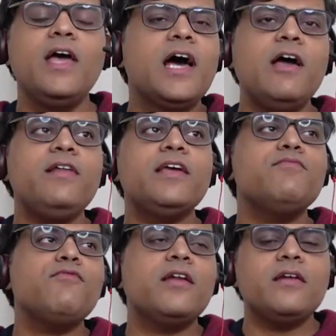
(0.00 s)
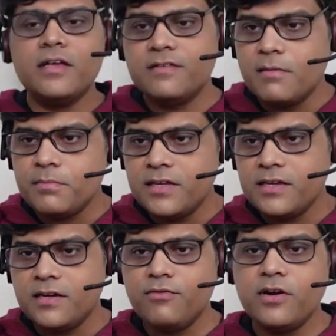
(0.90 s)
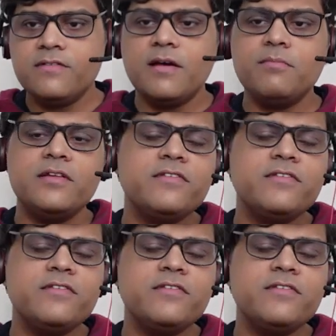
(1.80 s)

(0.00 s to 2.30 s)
I will give one example here. For example,